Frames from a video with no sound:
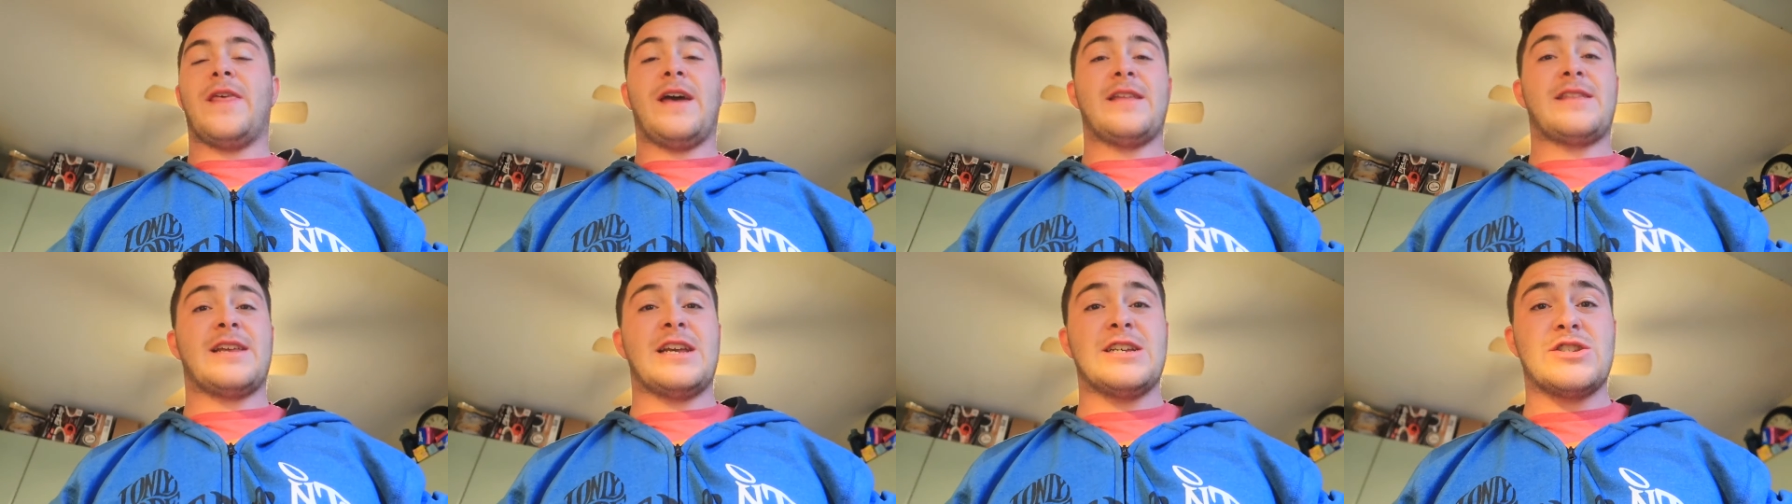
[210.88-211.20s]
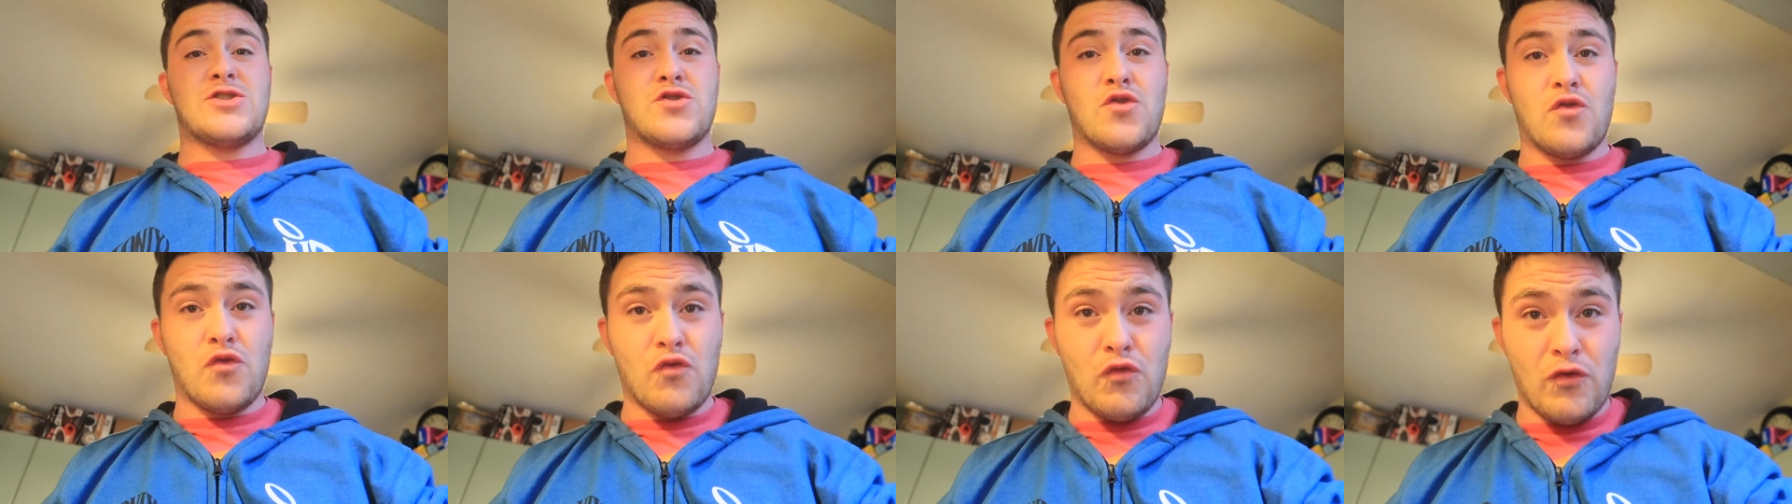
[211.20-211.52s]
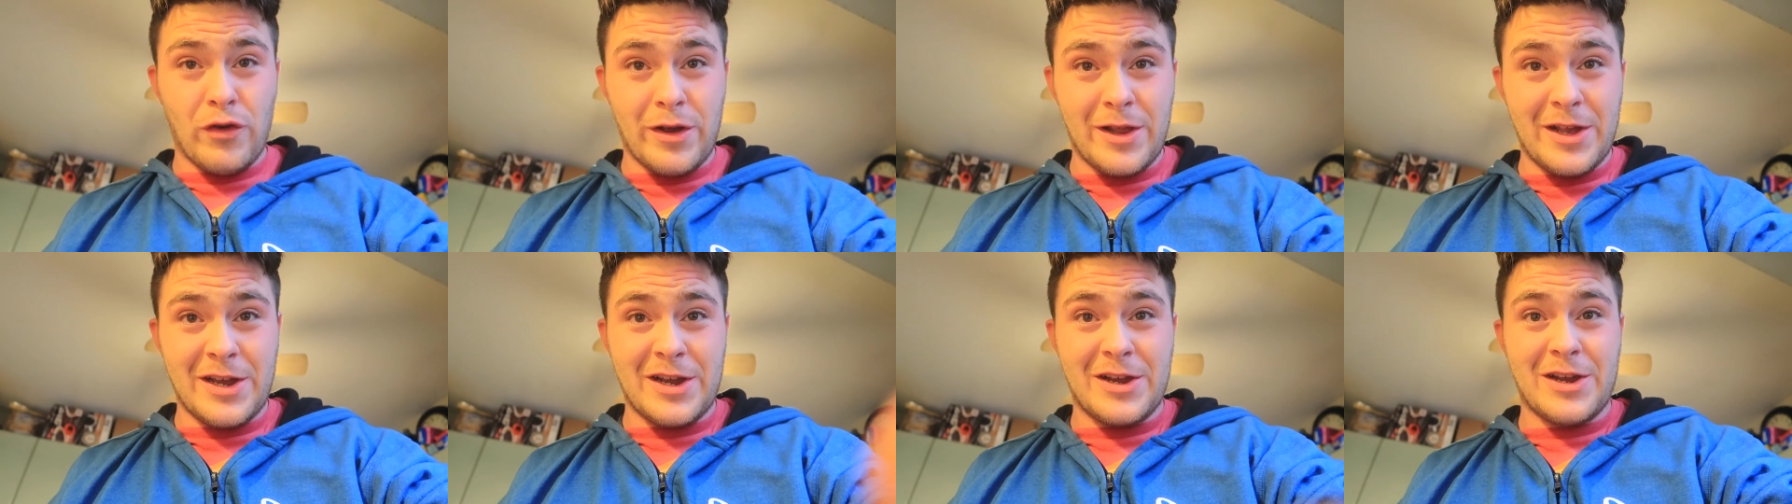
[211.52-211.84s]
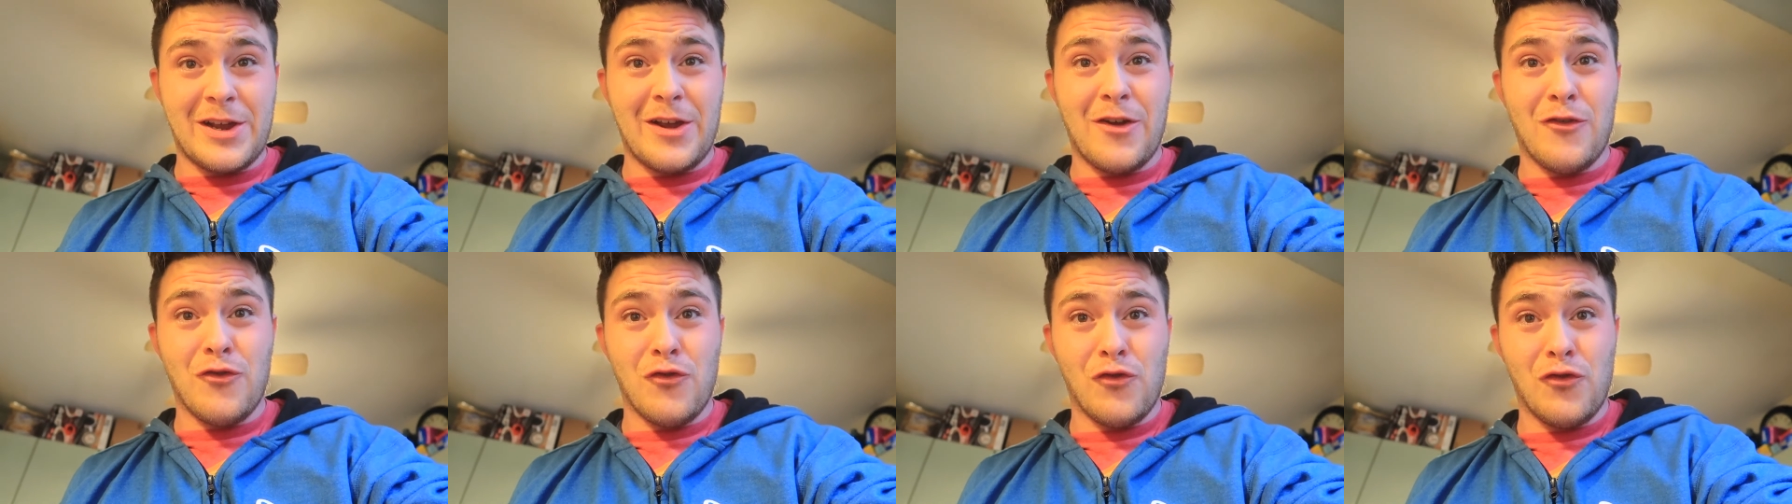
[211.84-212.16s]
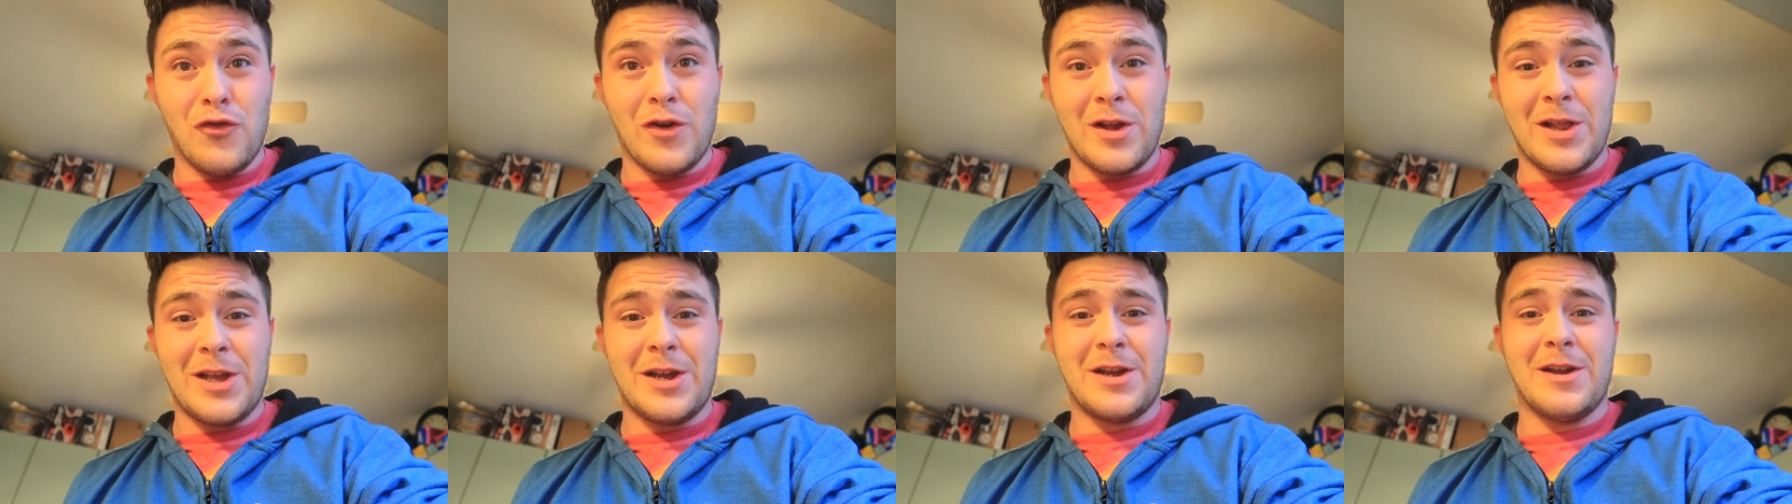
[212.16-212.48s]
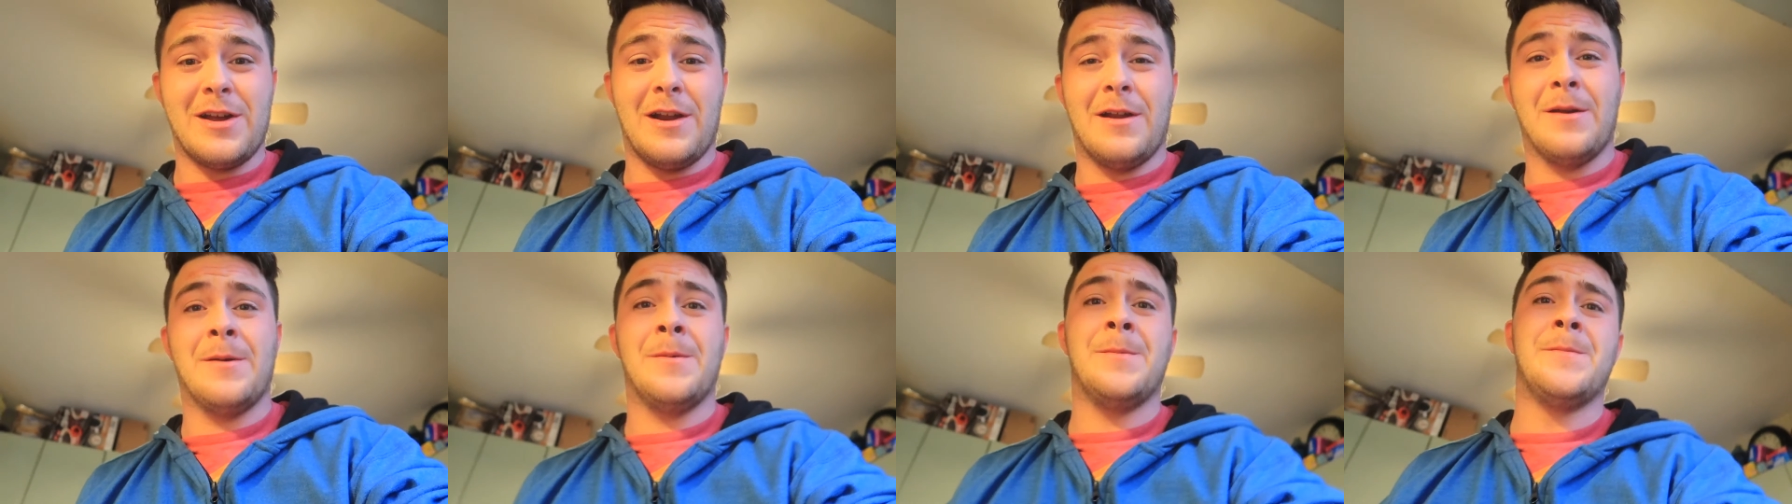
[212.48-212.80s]
That tastes really, really
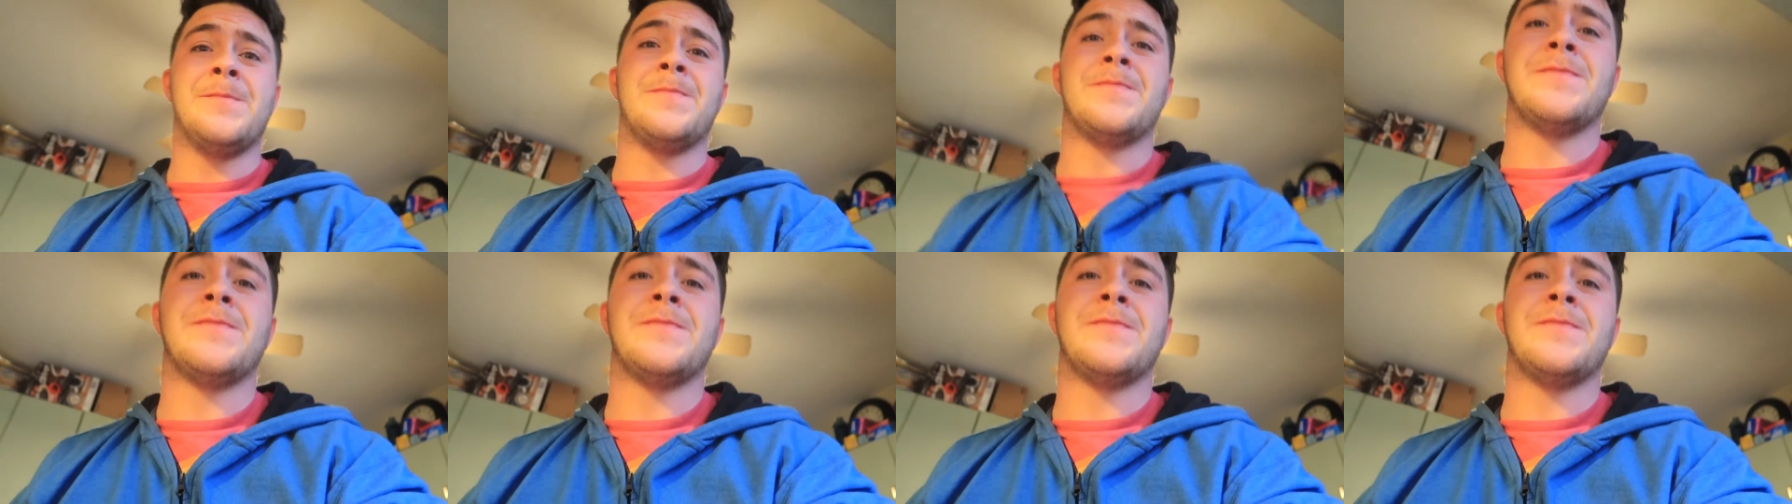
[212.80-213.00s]
good.